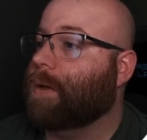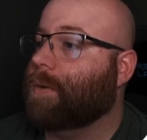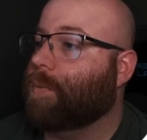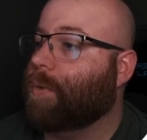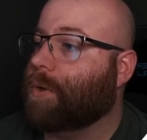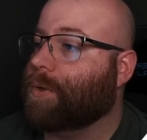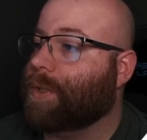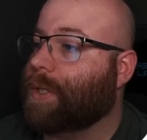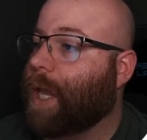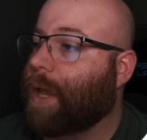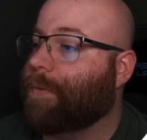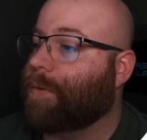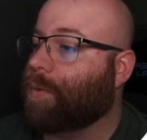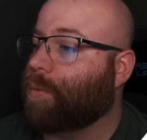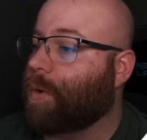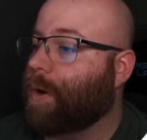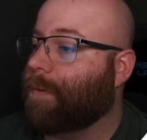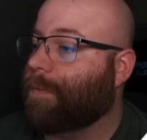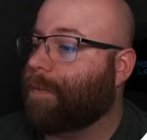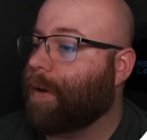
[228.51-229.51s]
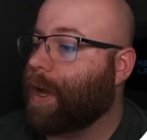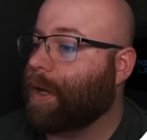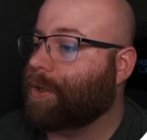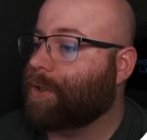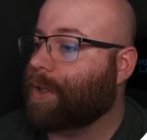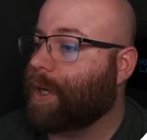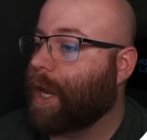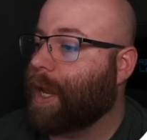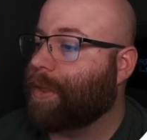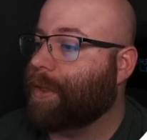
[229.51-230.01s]
We'll save and
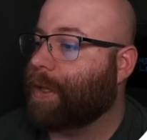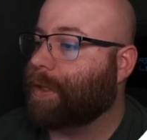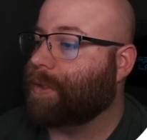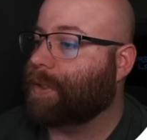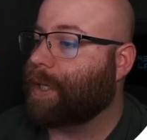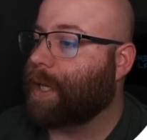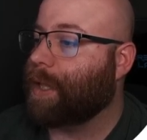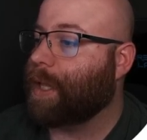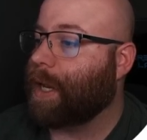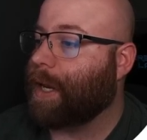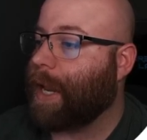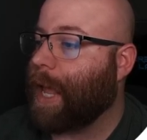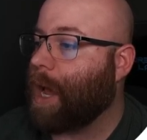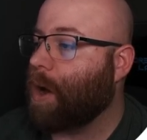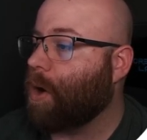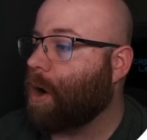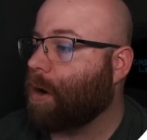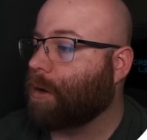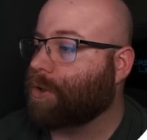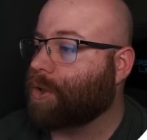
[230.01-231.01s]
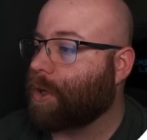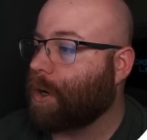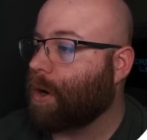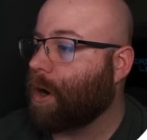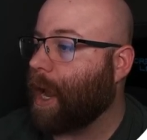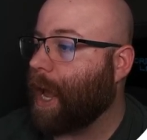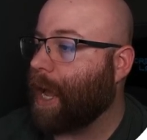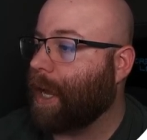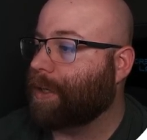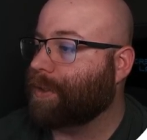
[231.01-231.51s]
refresh, and then see that now our
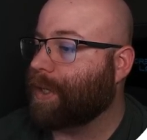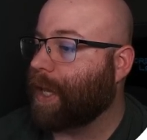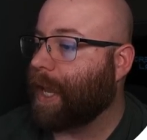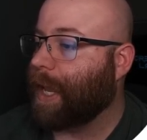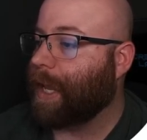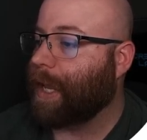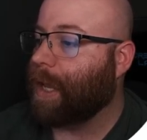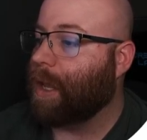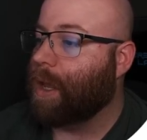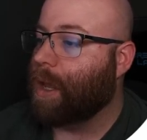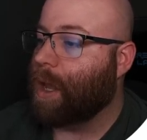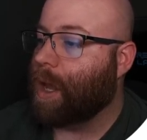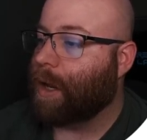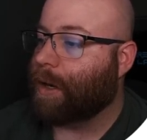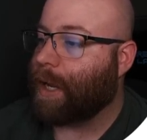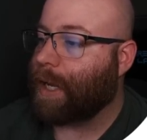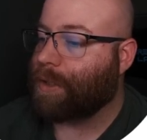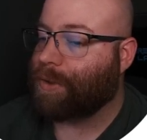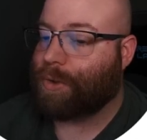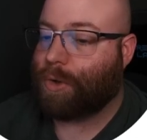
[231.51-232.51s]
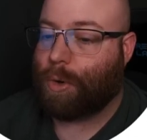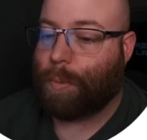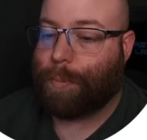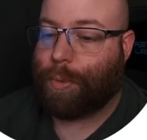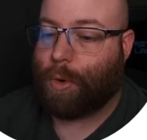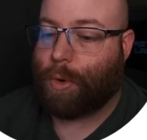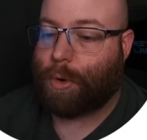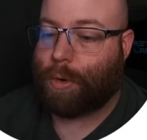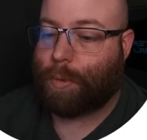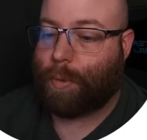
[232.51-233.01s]
chart has a nice little
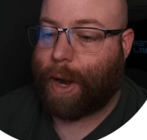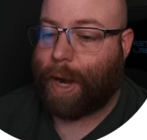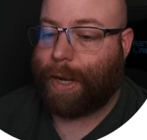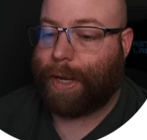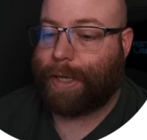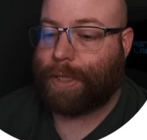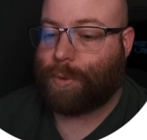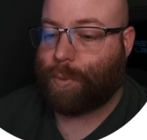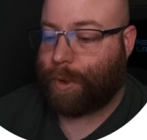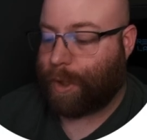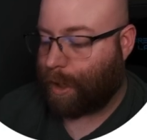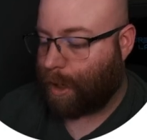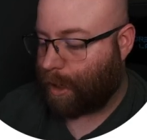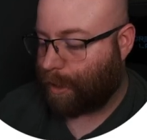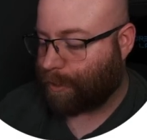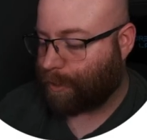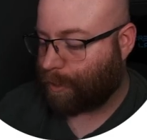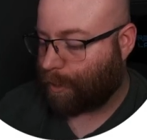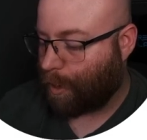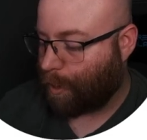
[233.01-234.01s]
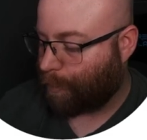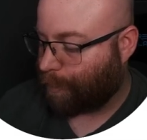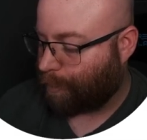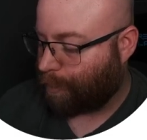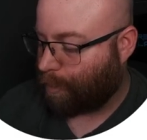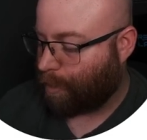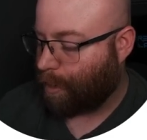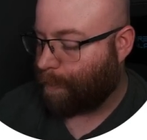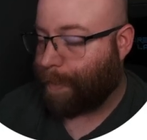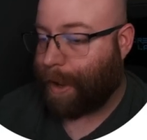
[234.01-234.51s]
border radius. We can also go
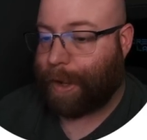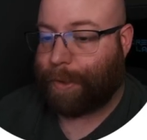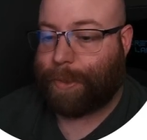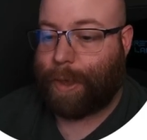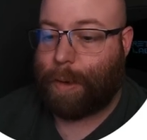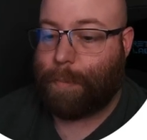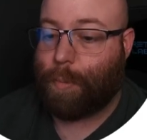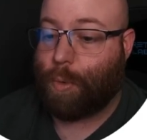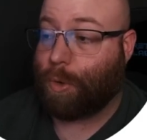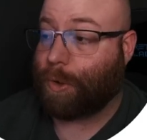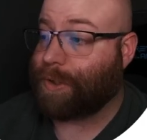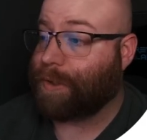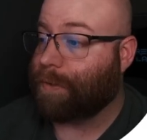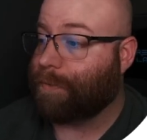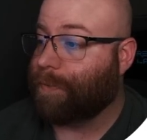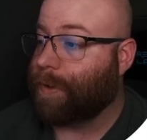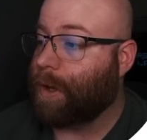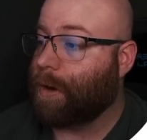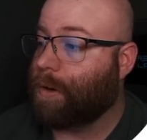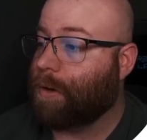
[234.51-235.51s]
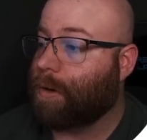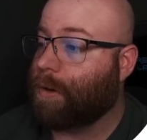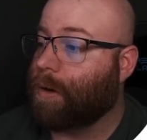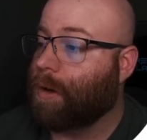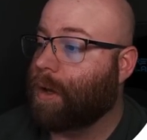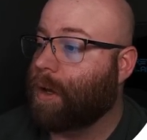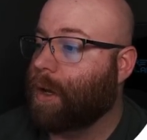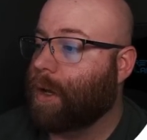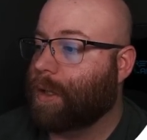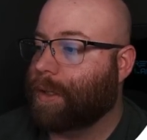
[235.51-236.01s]
through and make that more
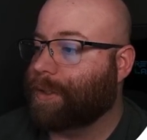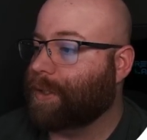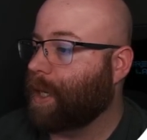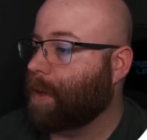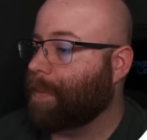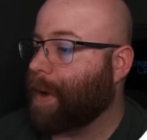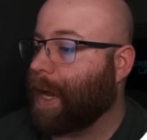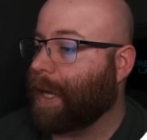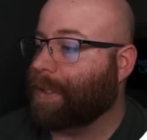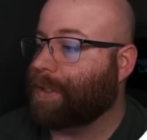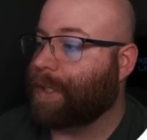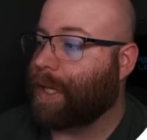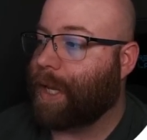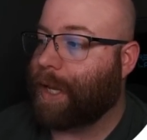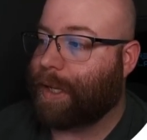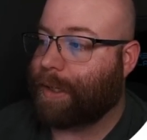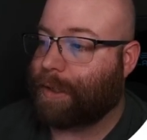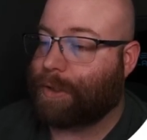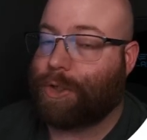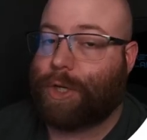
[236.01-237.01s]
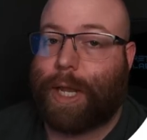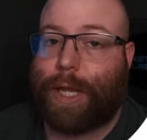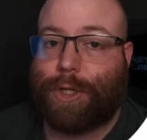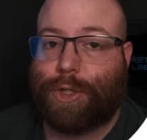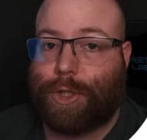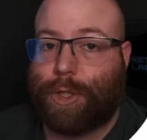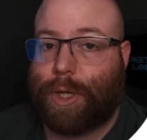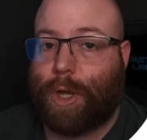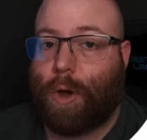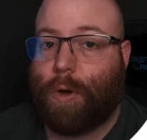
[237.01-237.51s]
severe, let's say by 10, to
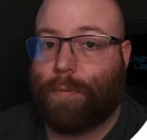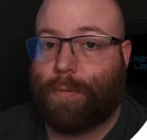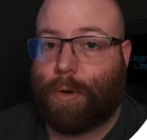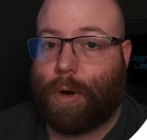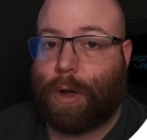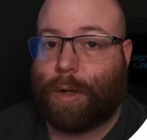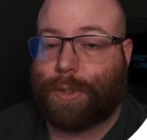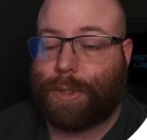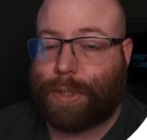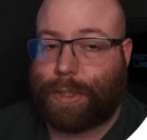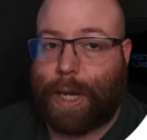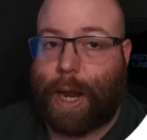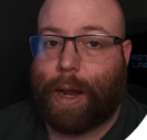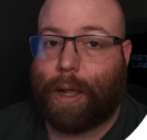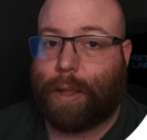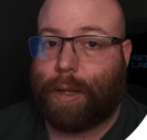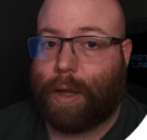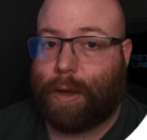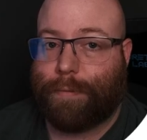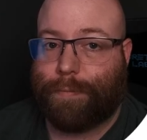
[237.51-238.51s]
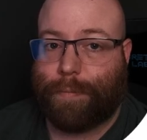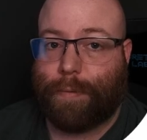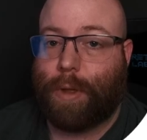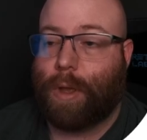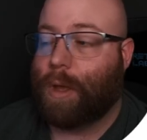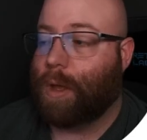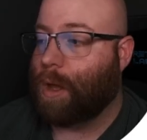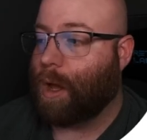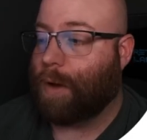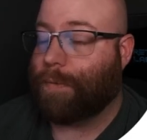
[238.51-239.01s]
change the overall styling of
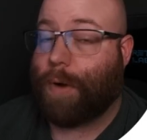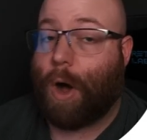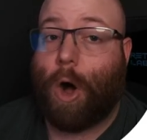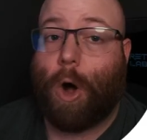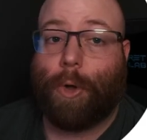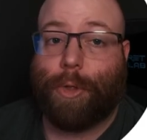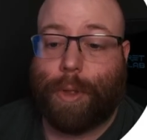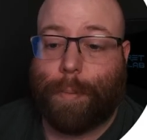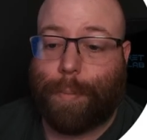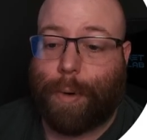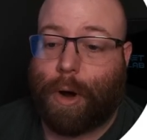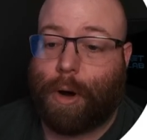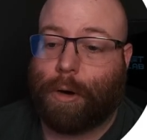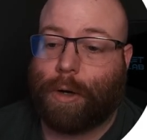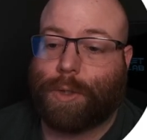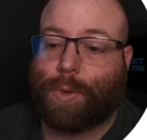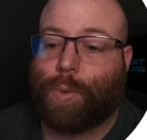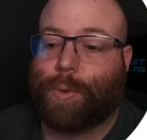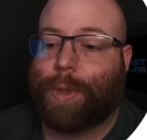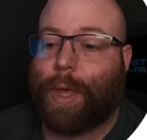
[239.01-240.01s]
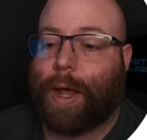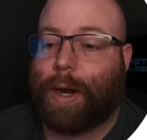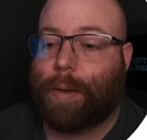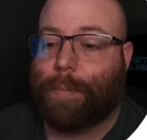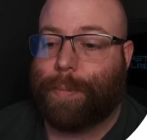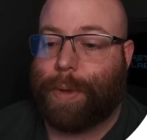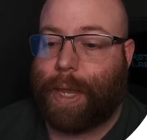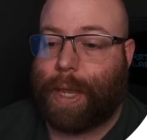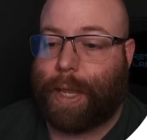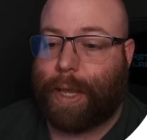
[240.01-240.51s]
all the bars without
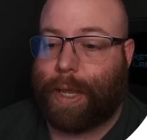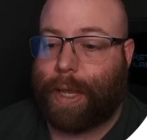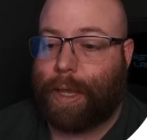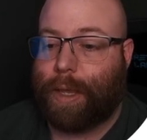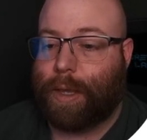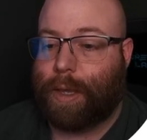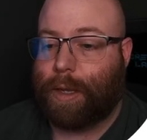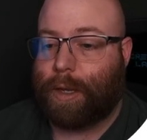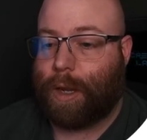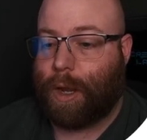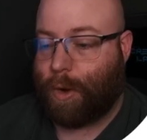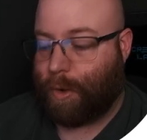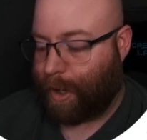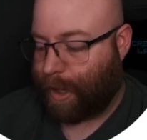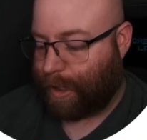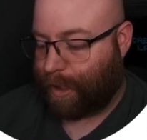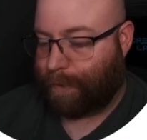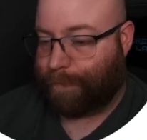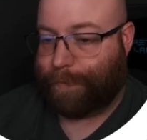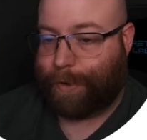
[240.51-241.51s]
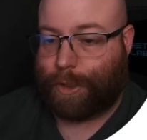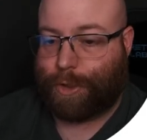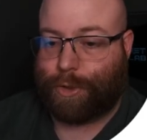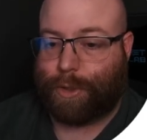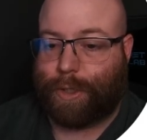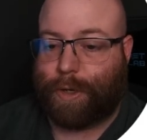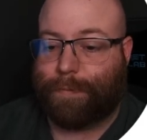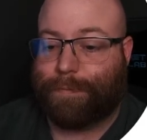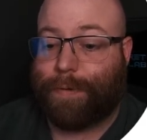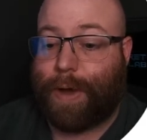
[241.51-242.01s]
it being, you know,
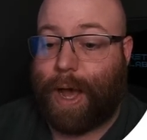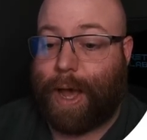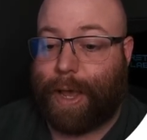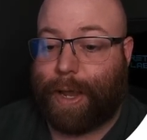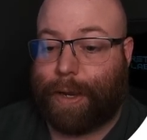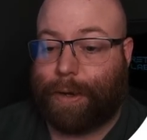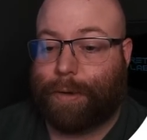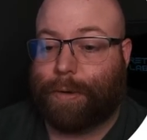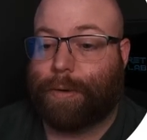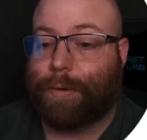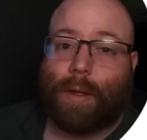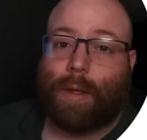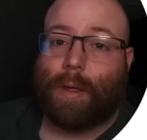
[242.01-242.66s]
individually defined.